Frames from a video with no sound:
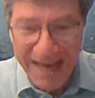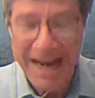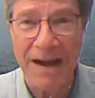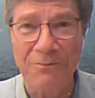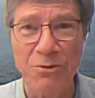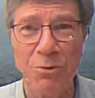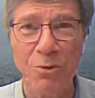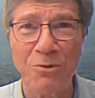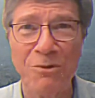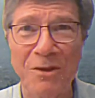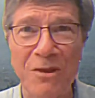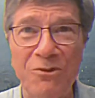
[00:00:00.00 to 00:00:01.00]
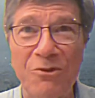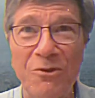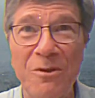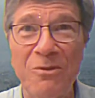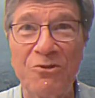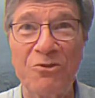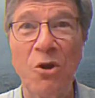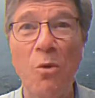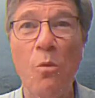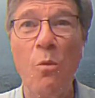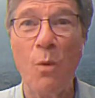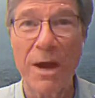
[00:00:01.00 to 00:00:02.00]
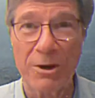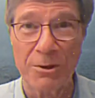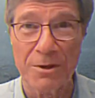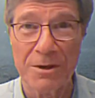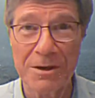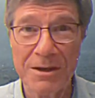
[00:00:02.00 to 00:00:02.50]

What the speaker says: afterwards is so weird.